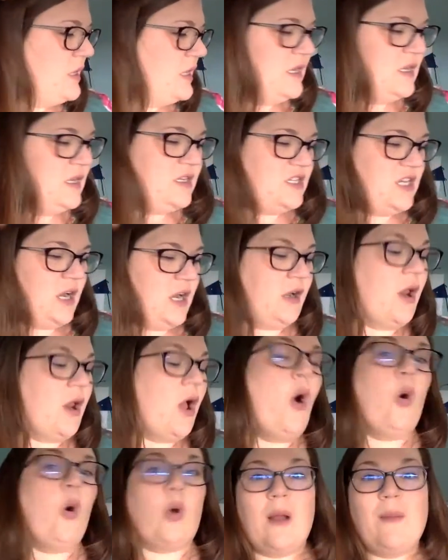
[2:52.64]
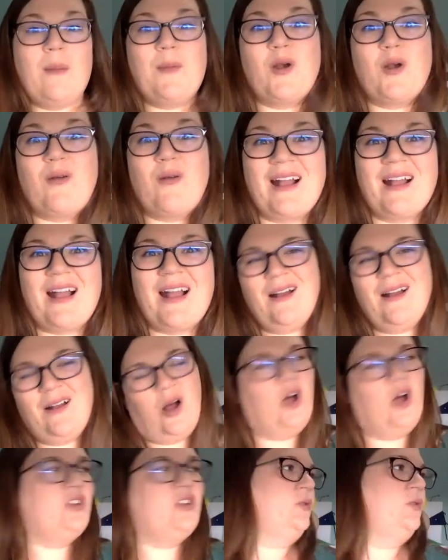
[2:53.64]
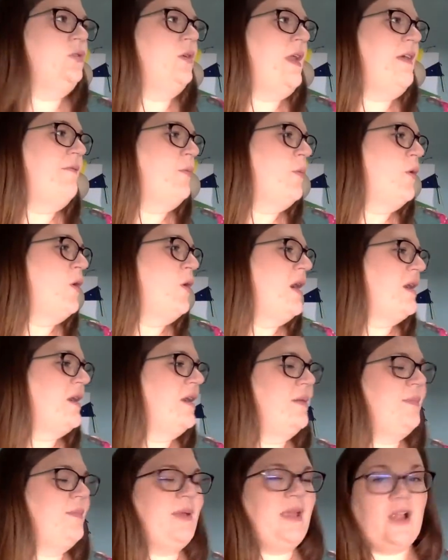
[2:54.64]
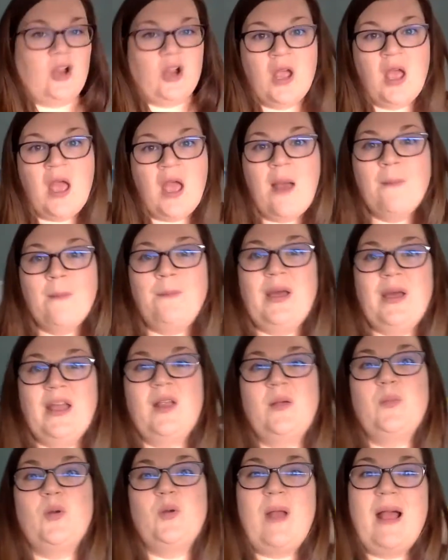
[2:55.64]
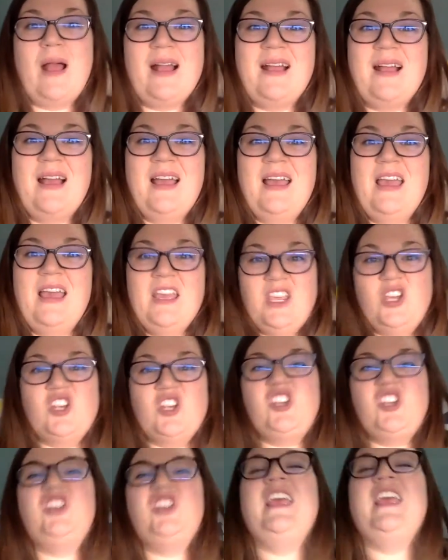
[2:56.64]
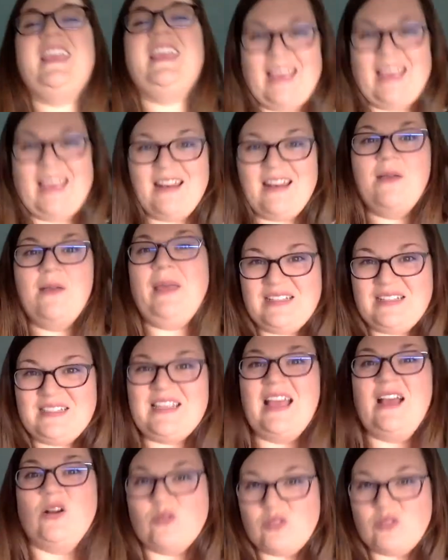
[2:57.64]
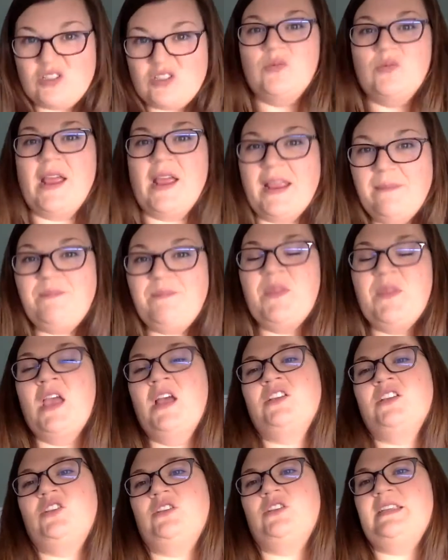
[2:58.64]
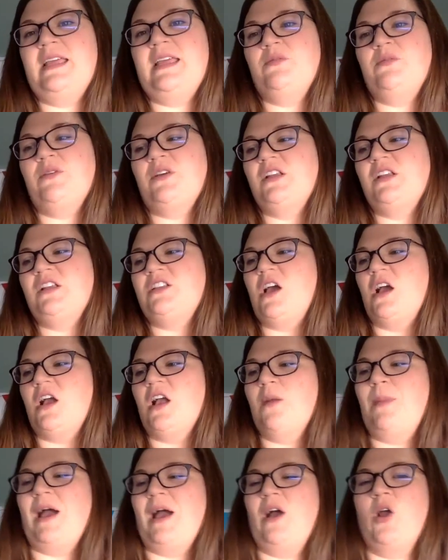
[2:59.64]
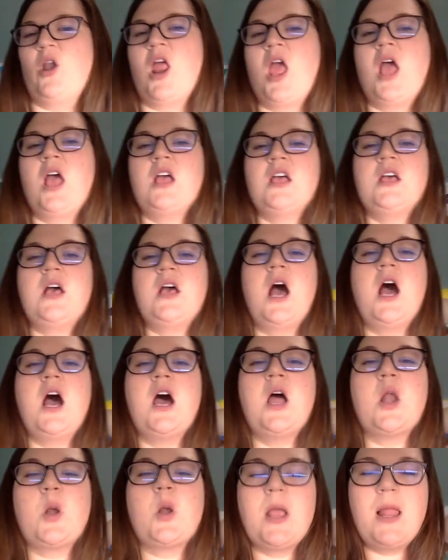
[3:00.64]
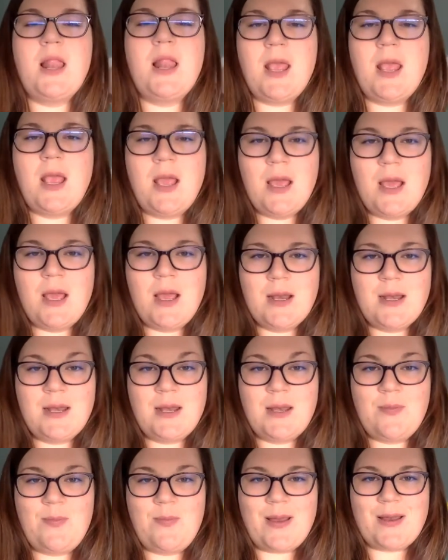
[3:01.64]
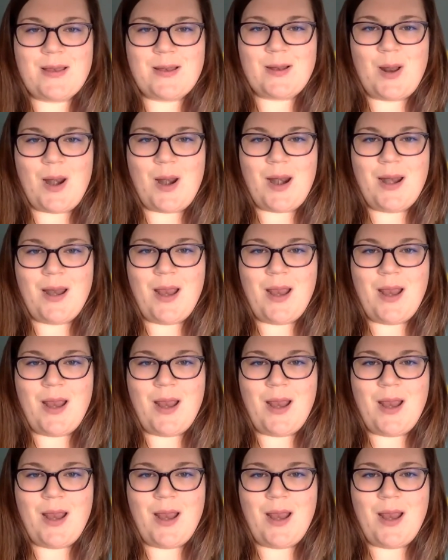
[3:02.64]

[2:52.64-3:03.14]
Darn. Or a maraca. Also don't have a maraca up here. But a maraca, you shake it and make sounds, right? So today we're going to talk about a really special